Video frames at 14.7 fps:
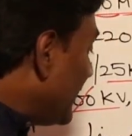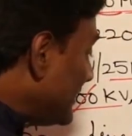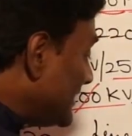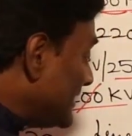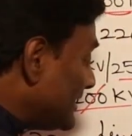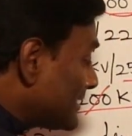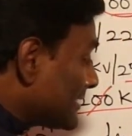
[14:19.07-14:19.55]

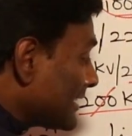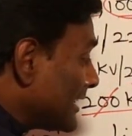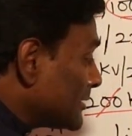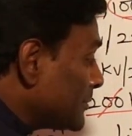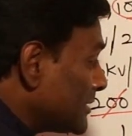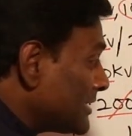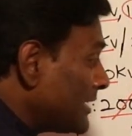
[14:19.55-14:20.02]
This is
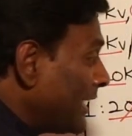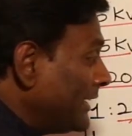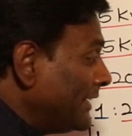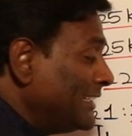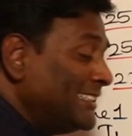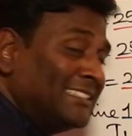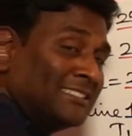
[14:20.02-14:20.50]
transmission
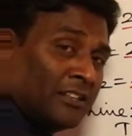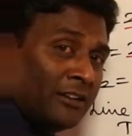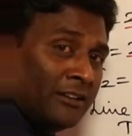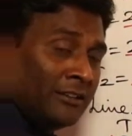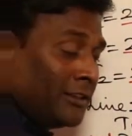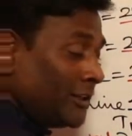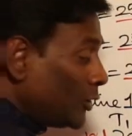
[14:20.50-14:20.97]
line is
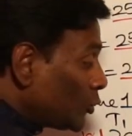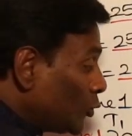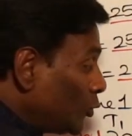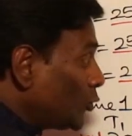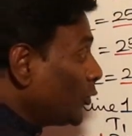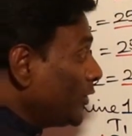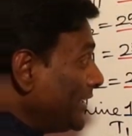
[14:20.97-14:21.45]
on
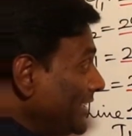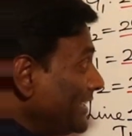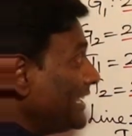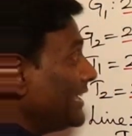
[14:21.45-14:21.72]
220